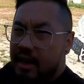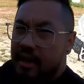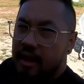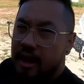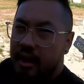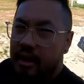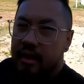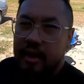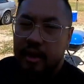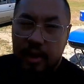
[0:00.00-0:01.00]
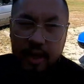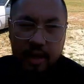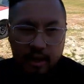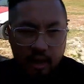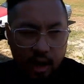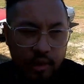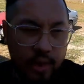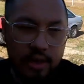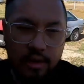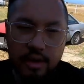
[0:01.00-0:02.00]
it and didn't want to get the
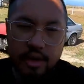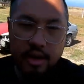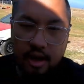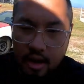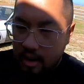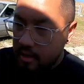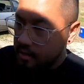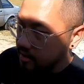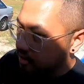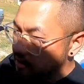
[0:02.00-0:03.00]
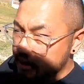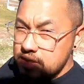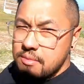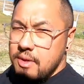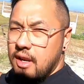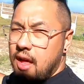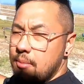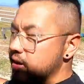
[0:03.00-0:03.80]
concrete dirty. So this will be a lot